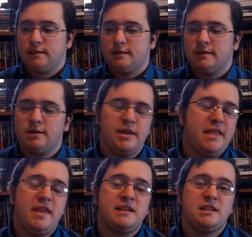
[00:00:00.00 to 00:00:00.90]
So
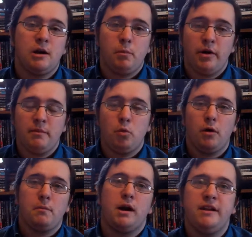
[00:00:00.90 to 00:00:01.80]
then they start putting more
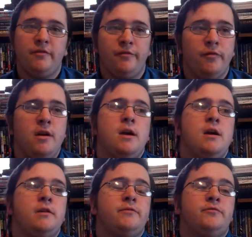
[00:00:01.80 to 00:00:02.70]
money
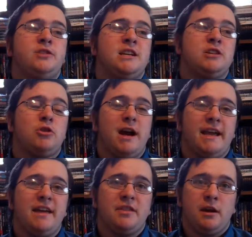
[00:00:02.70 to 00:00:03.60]
to try and
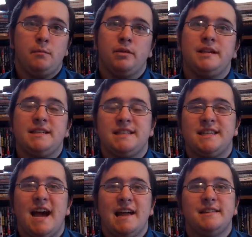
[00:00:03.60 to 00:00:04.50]
get the complete
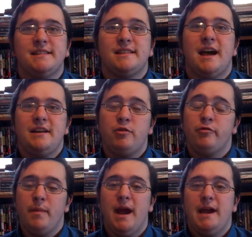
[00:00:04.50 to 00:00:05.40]
set that you've
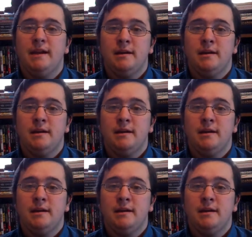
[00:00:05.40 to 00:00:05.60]
made.